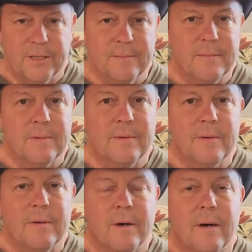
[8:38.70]
it,
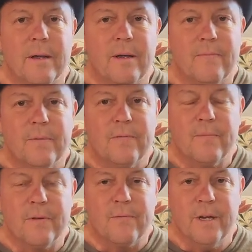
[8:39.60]
uh, if,
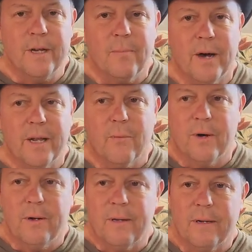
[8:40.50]
if, if anybody
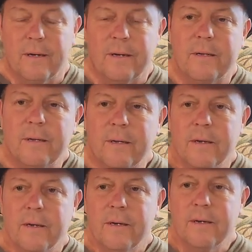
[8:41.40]
will. Uh,
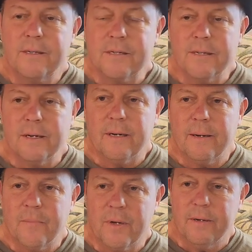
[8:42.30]
it's uh,
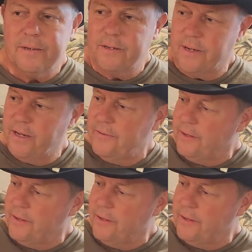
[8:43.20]
I'm going to give